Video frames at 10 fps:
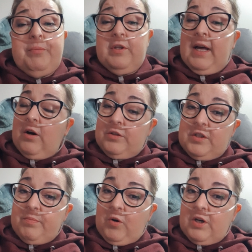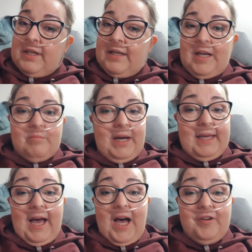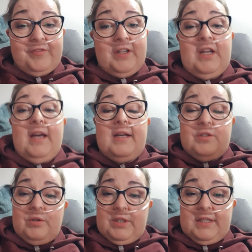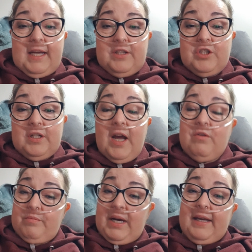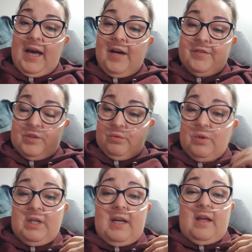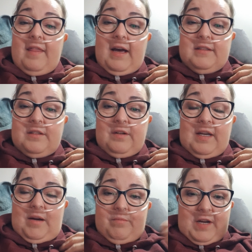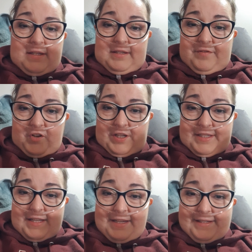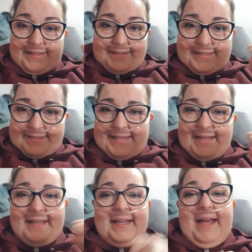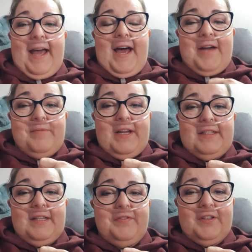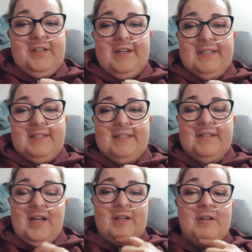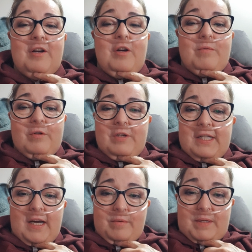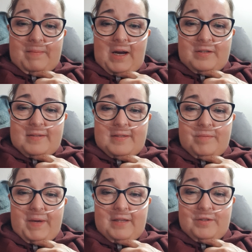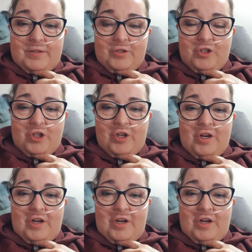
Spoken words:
I put that on this morning, and my calf, it's took the tension out of my calf, so that's great. I'm ready for the cycling today. I'm ready for Christine, and we're going to get a wee Marks and Spencer's